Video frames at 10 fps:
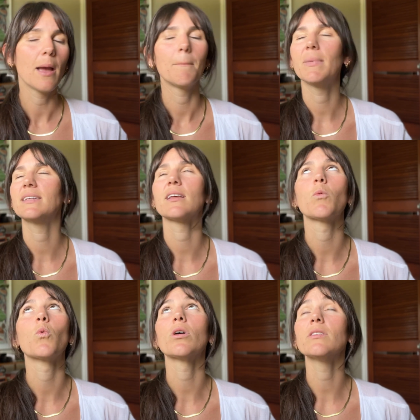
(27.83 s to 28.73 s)
makes a
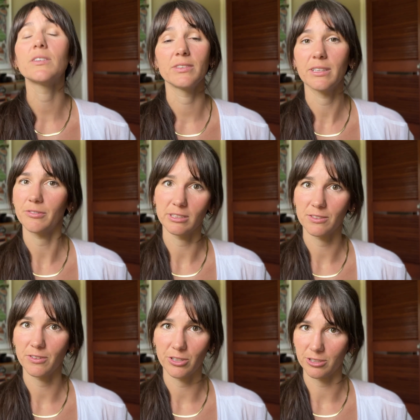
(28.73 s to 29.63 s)
world of a difference
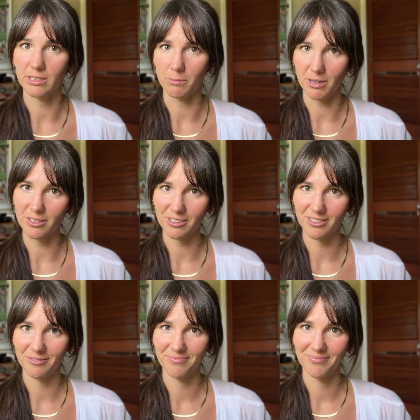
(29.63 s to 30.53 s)
for nursing mothers.